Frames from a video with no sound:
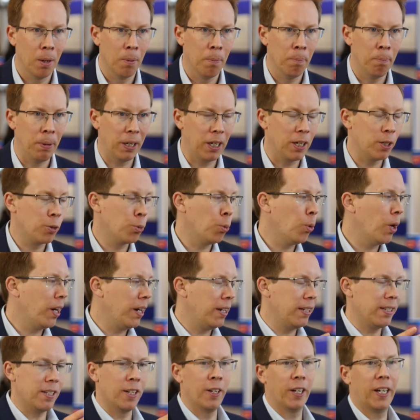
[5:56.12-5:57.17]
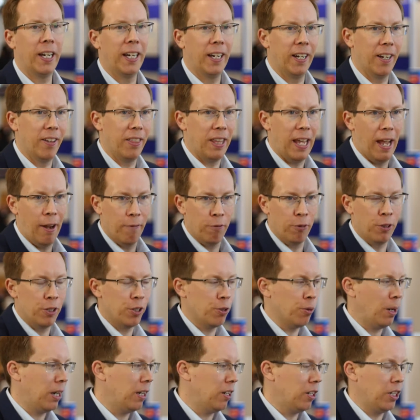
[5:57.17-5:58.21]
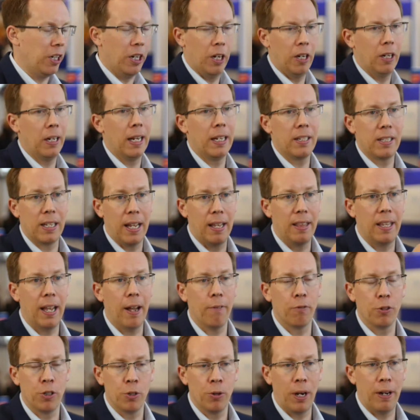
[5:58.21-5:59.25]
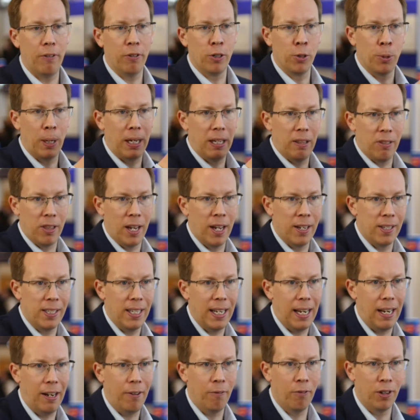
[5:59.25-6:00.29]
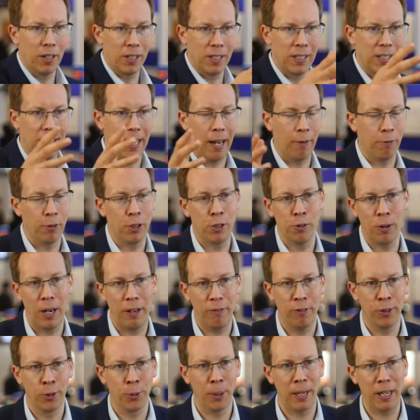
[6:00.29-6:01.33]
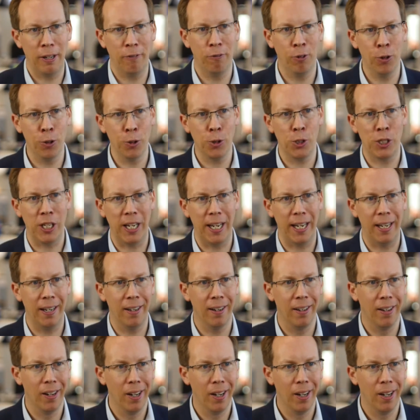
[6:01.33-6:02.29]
because one is looking at the average rate, let's say the average rate for 2013 versus the average rate for 2014,